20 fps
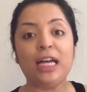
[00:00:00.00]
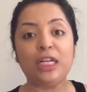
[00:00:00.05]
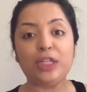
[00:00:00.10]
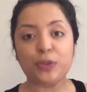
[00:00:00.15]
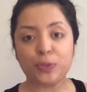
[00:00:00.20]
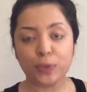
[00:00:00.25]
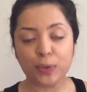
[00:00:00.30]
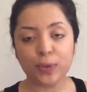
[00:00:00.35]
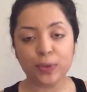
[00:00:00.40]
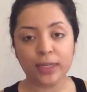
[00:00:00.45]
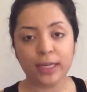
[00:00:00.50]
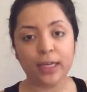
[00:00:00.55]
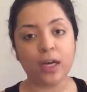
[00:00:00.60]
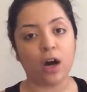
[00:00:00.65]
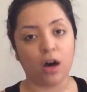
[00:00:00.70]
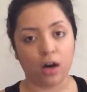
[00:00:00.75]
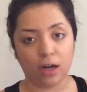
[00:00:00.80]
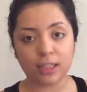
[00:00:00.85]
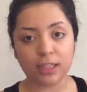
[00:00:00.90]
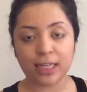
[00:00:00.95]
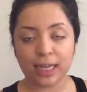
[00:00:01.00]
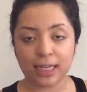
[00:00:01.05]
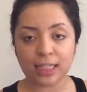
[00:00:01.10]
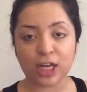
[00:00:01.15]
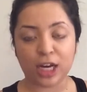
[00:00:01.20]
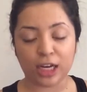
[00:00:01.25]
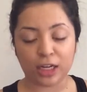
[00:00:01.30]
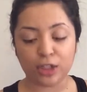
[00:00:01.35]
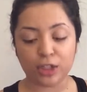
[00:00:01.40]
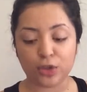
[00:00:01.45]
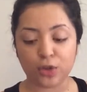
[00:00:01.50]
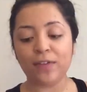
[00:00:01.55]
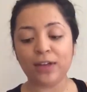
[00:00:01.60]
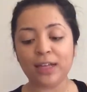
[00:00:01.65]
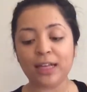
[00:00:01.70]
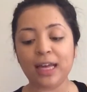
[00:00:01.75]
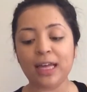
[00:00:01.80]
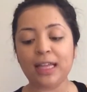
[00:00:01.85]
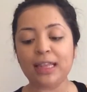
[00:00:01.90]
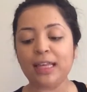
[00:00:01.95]
Truly all day shine control.
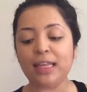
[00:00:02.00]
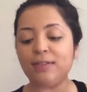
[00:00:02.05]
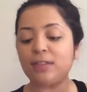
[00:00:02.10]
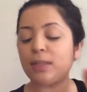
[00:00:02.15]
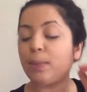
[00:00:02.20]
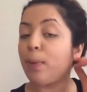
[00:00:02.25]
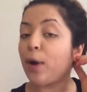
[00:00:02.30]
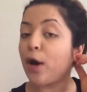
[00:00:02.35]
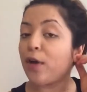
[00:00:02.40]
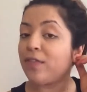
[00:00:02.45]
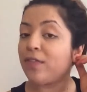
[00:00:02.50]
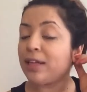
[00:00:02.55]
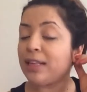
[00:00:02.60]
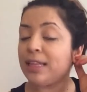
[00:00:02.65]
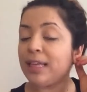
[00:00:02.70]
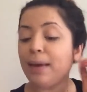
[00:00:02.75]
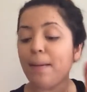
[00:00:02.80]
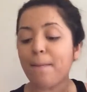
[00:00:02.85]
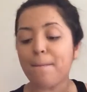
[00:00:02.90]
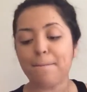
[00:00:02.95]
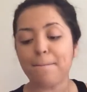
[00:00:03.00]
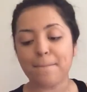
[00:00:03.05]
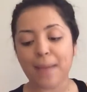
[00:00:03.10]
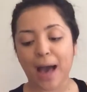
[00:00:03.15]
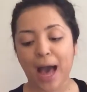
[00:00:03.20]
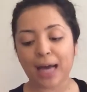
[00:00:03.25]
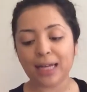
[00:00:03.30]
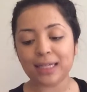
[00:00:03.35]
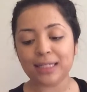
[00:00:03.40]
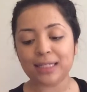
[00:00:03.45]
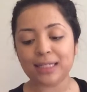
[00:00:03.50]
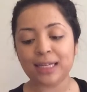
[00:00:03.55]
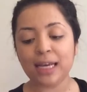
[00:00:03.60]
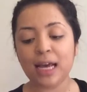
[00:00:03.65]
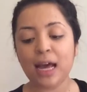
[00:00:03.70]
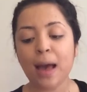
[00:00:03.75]
It leaves a perfectly matte